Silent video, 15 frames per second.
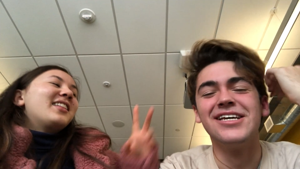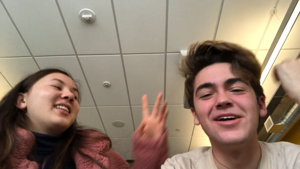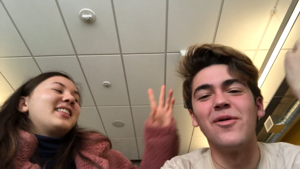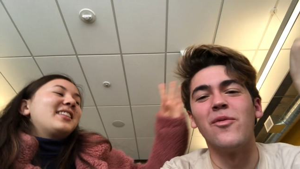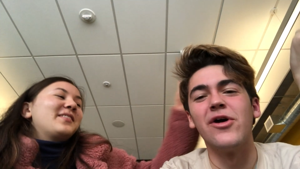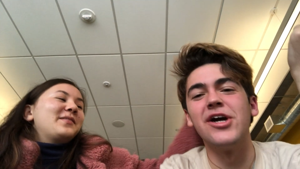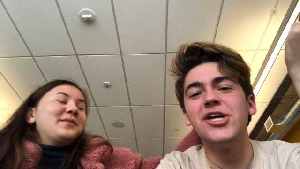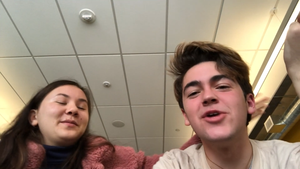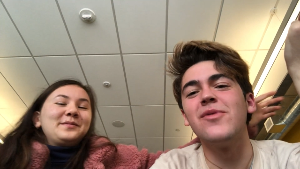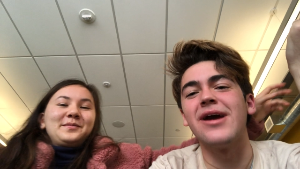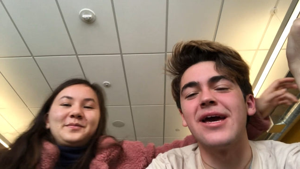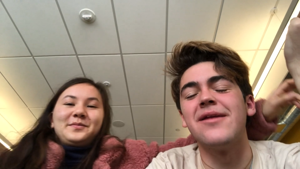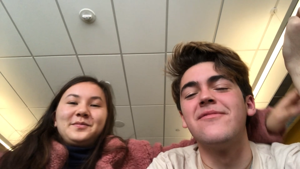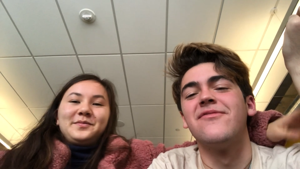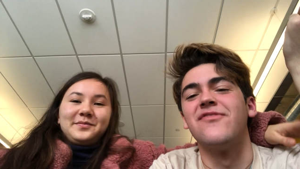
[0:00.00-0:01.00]
Speaker 1: Dude,
Speaker 2: weren't you
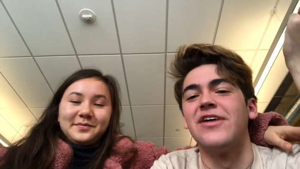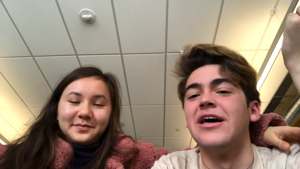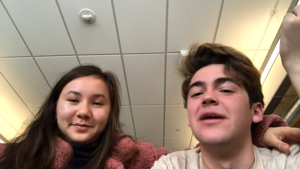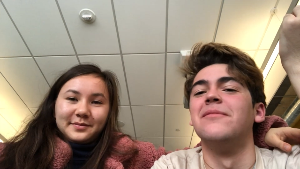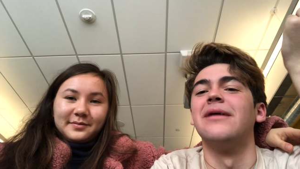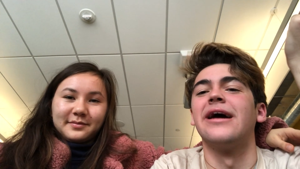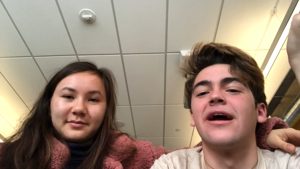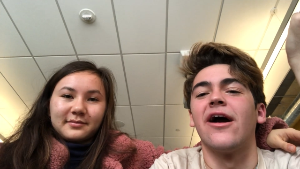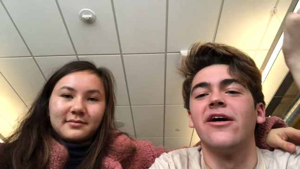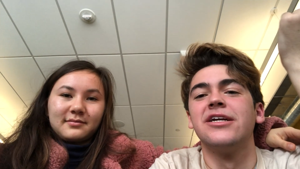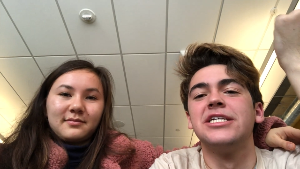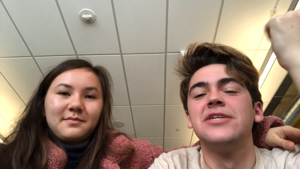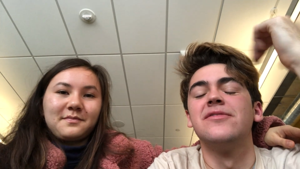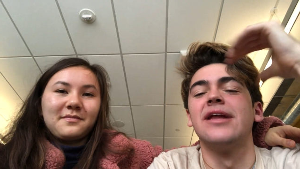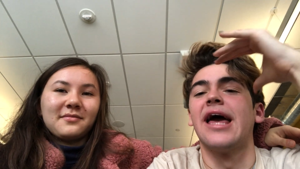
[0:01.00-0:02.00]
in film? Like,
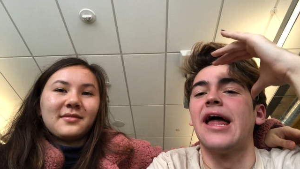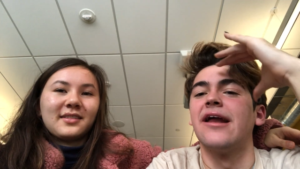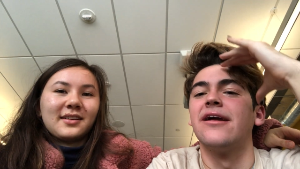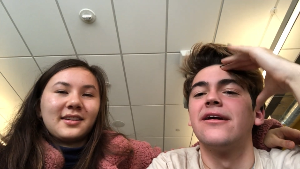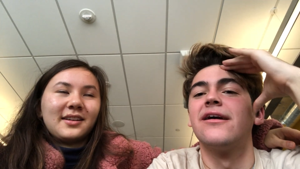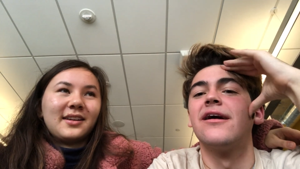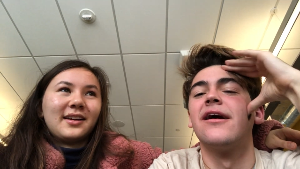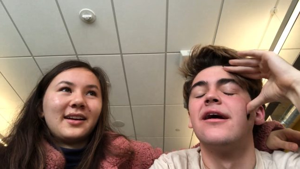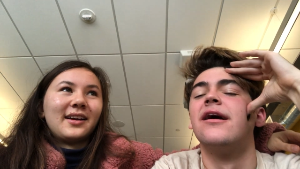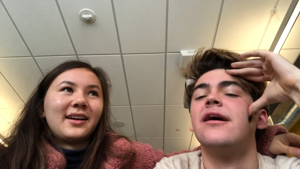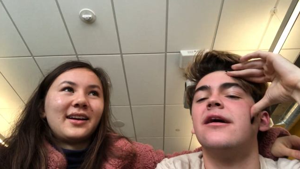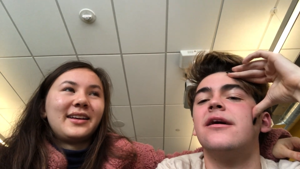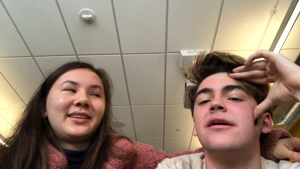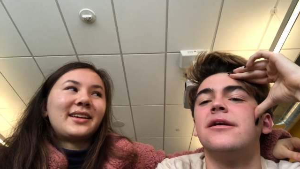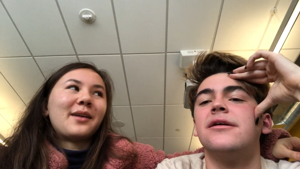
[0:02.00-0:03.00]
aren't you an editor?
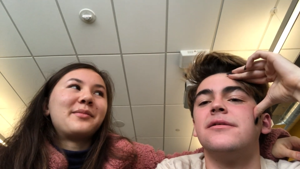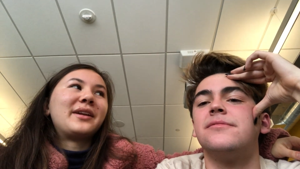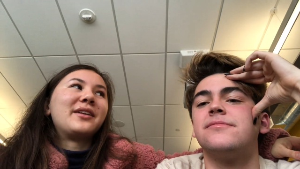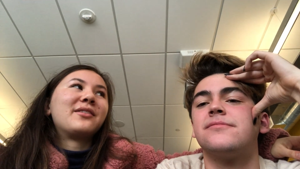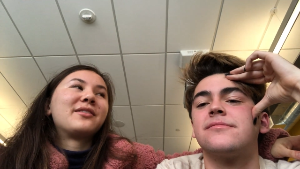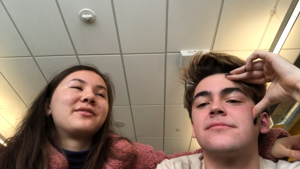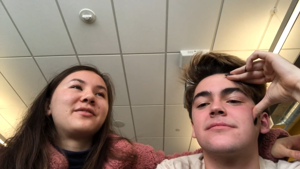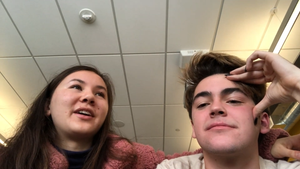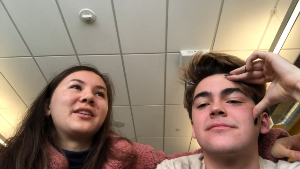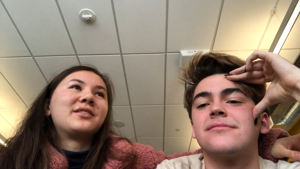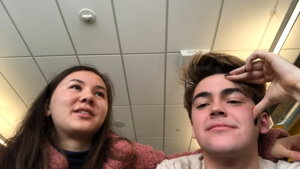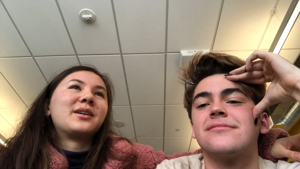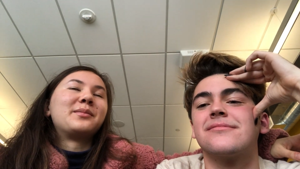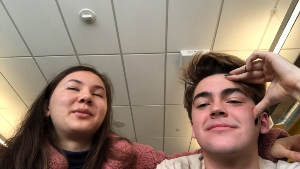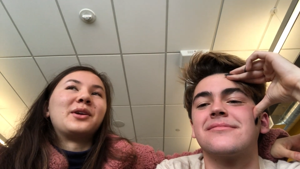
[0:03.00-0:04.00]
Speaker 1: Uh, yeah, but I don't have Final
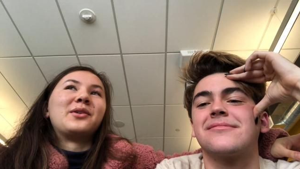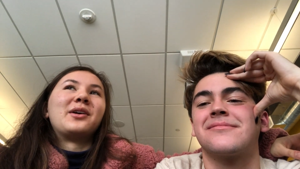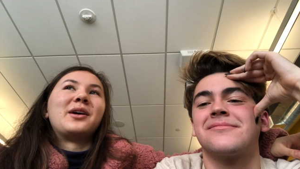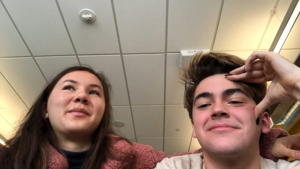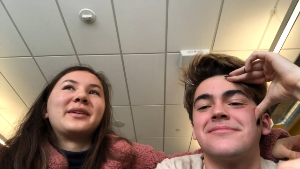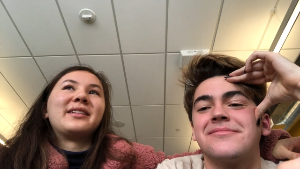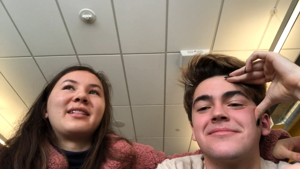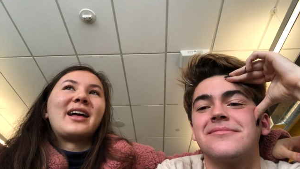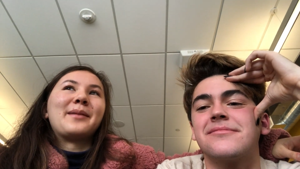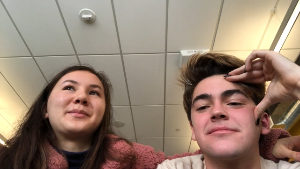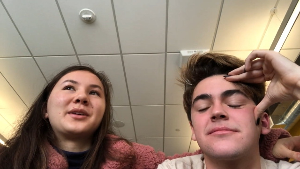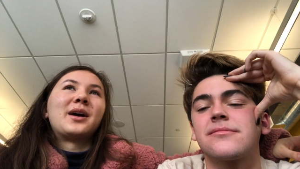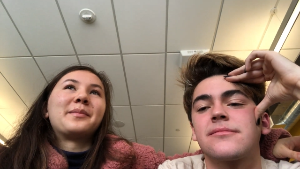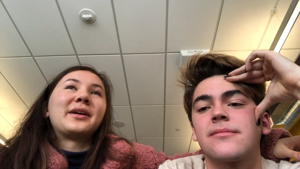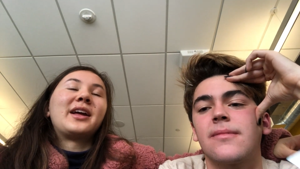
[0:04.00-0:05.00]
Cut Pro on my
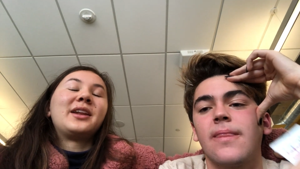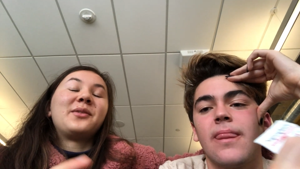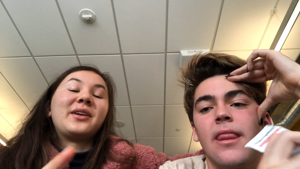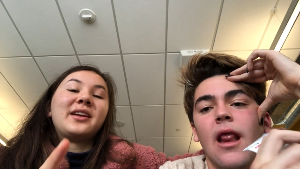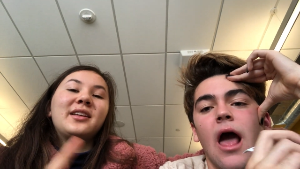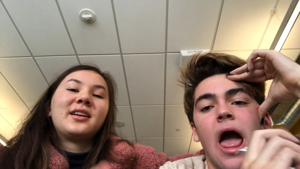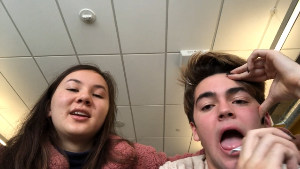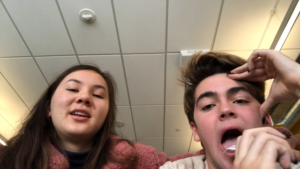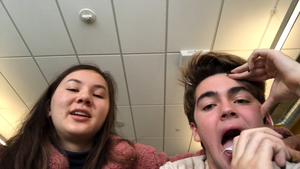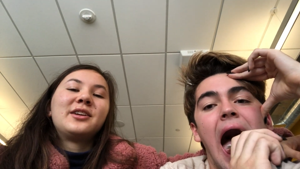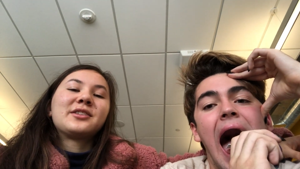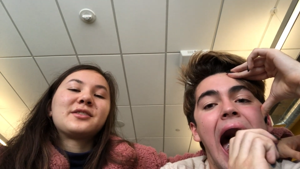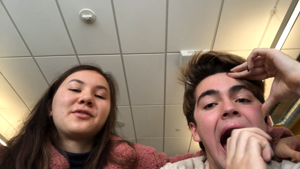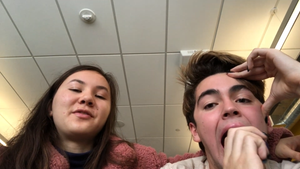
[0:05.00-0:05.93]
laptop. Anyway, here's